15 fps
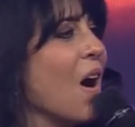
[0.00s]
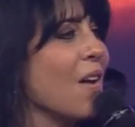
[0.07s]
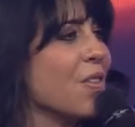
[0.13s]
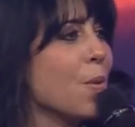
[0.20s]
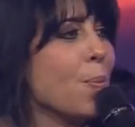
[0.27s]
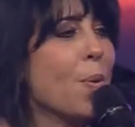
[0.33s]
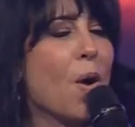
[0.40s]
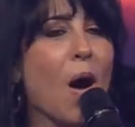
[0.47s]
on
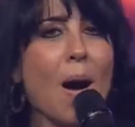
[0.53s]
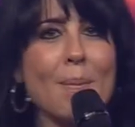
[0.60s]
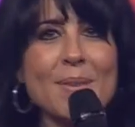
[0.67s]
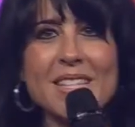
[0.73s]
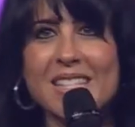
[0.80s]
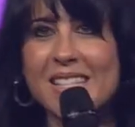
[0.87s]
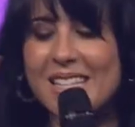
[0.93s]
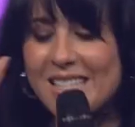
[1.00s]
the
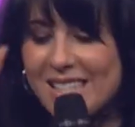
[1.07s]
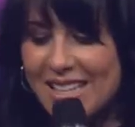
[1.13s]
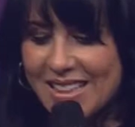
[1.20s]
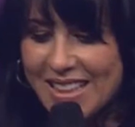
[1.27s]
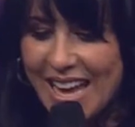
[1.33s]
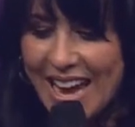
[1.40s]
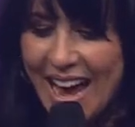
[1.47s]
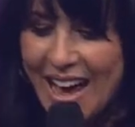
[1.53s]
promises
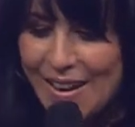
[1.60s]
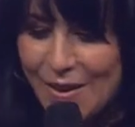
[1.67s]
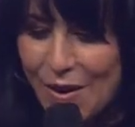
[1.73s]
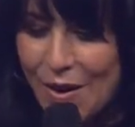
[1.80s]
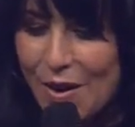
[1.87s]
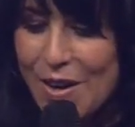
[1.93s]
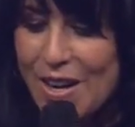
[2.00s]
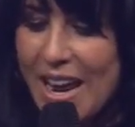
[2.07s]
that they had
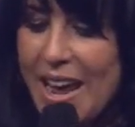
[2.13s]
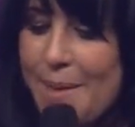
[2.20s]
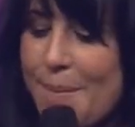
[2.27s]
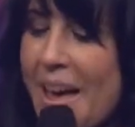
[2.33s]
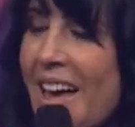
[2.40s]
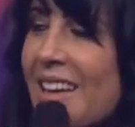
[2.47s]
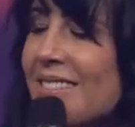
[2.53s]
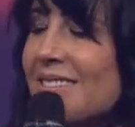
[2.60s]
heard.
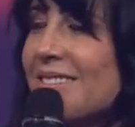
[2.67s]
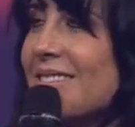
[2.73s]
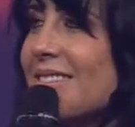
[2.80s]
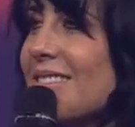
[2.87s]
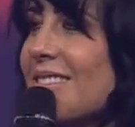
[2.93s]
Amen?